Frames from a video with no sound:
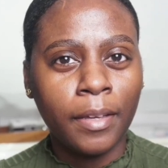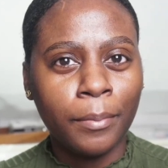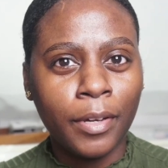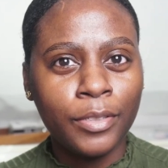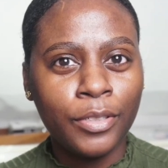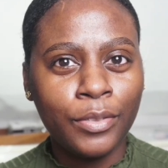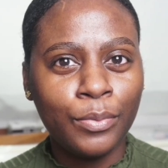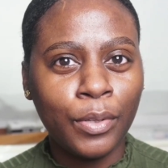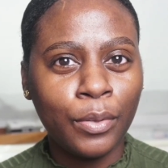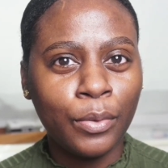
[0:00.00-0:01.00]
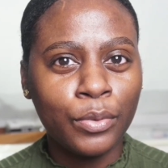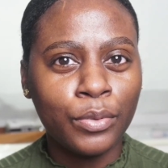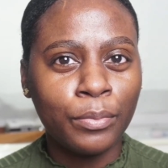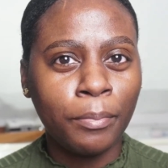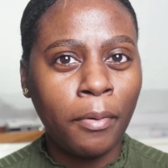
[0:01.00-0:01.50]
Bronzer is one of
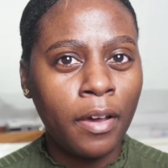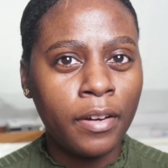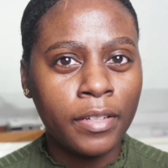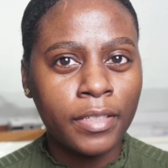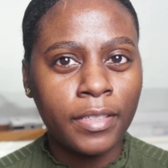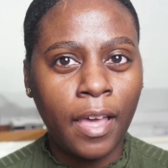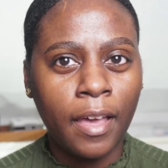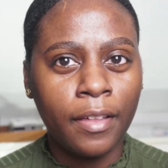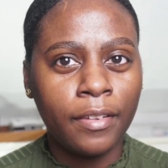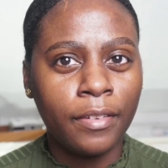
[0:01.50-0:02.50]
those products that